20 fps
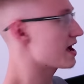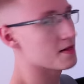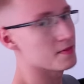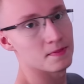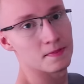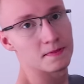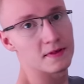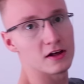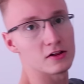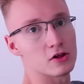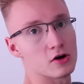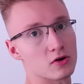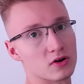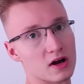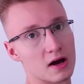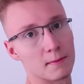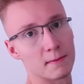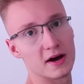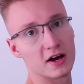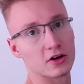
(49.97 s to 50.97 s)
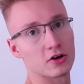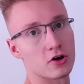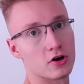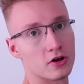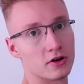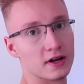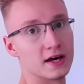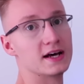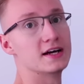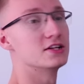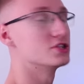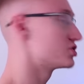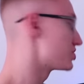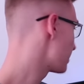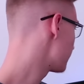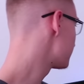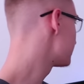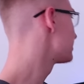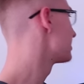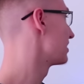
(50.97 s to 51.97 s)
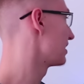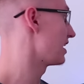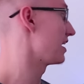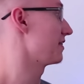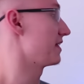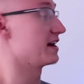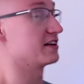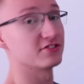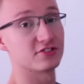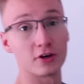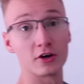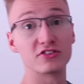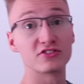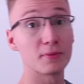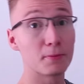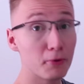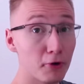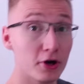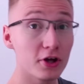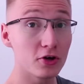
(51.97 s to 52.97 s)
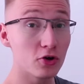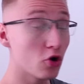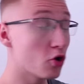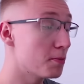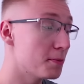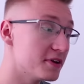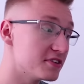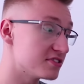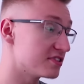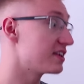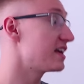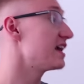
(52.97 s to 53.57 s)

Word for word: And they'll all come back on just like that. So it's a pretty cool piece